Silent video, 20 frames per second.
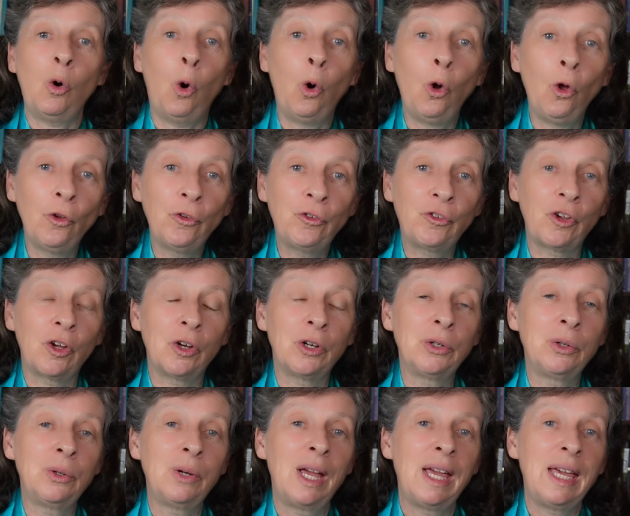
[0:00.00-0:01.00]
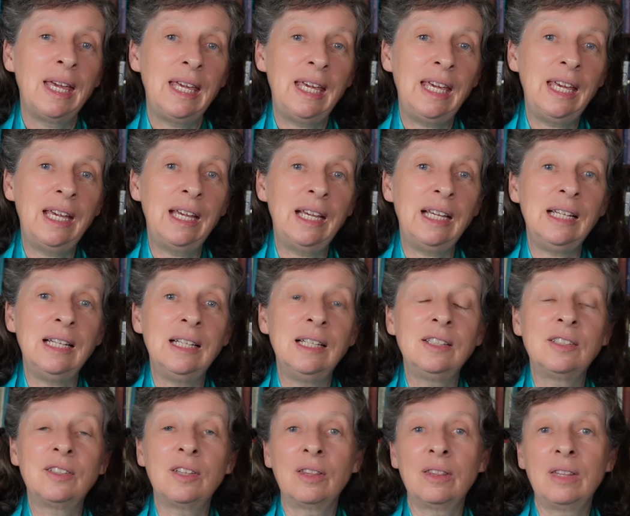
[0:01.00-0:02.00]
also, here
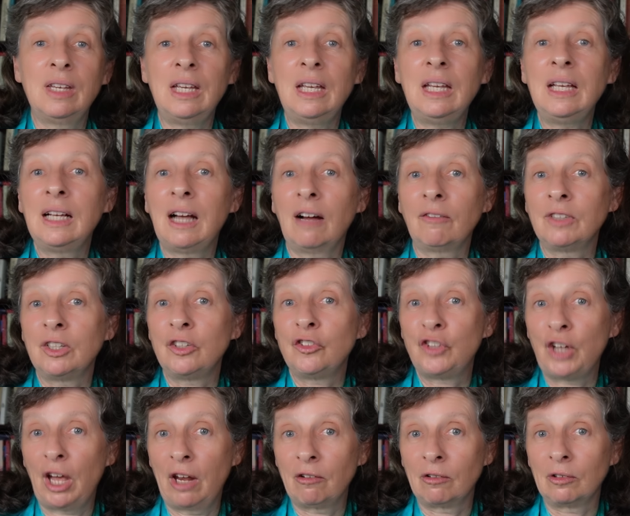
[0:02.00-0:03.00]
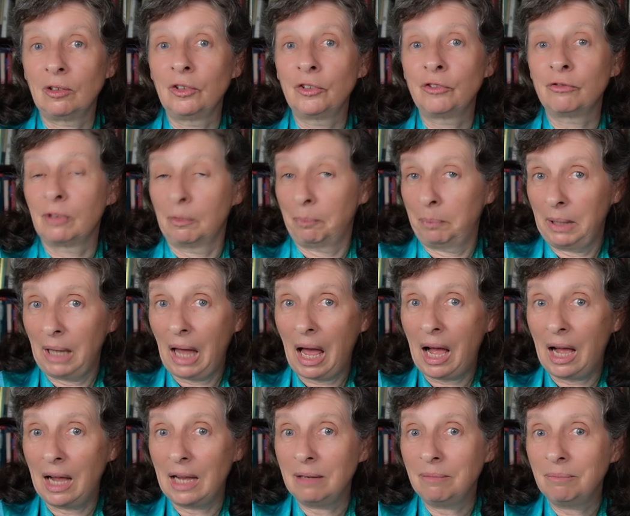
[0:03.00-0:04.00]
is the Governor-General's
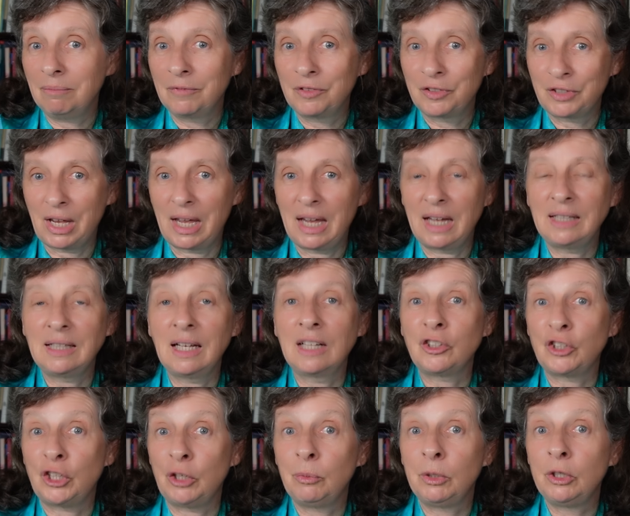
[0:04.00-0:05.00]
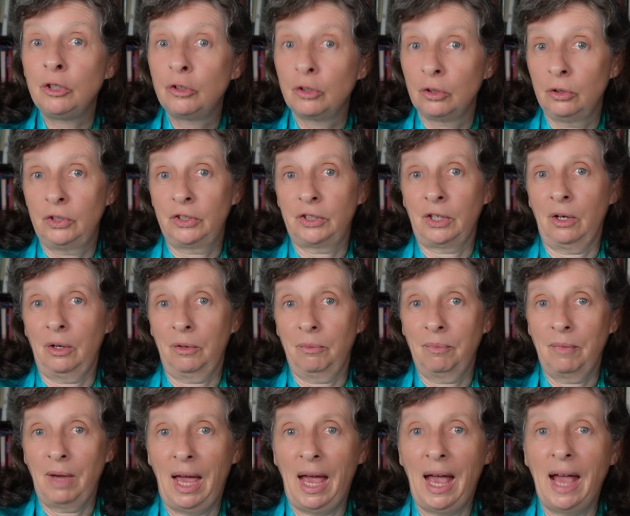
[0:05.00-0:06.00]
reply saying that she would do so
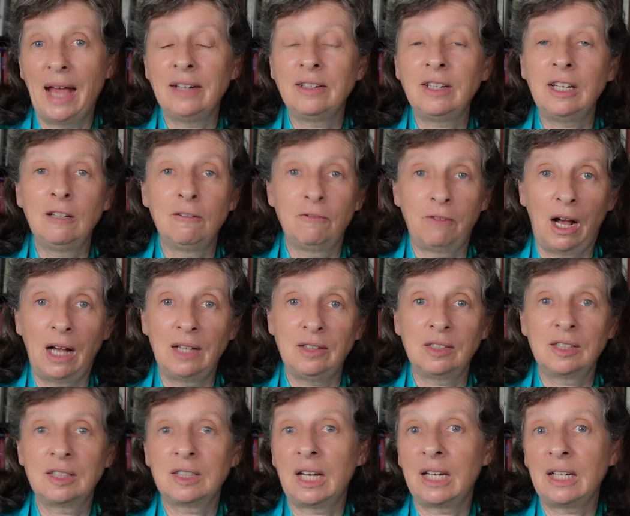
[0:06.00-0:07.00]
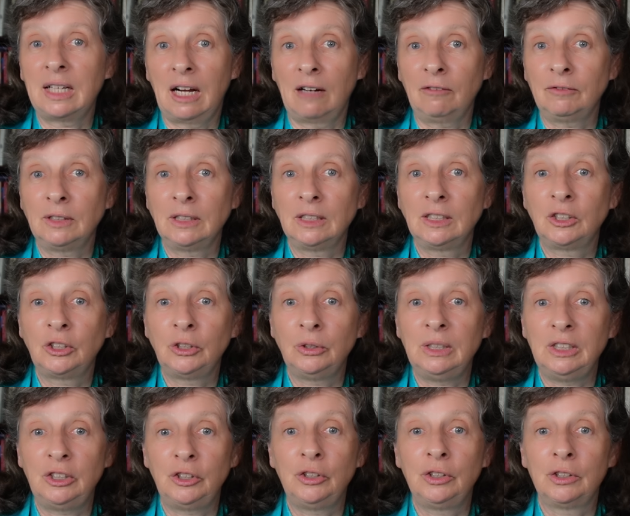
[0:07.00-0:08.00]
and invite the state governors
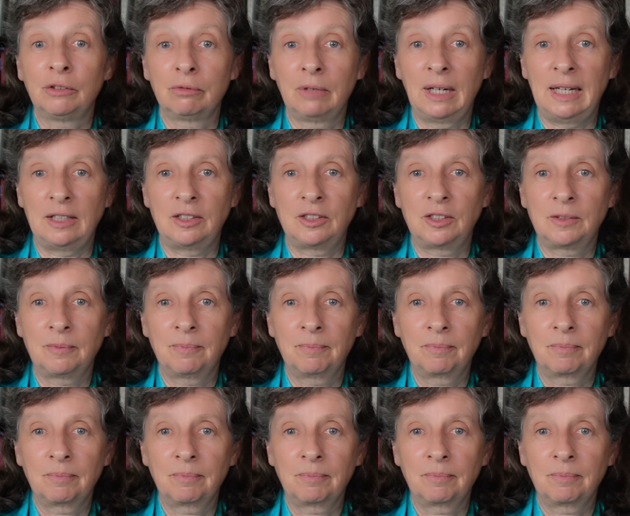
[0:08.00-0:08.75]
to issue the writs.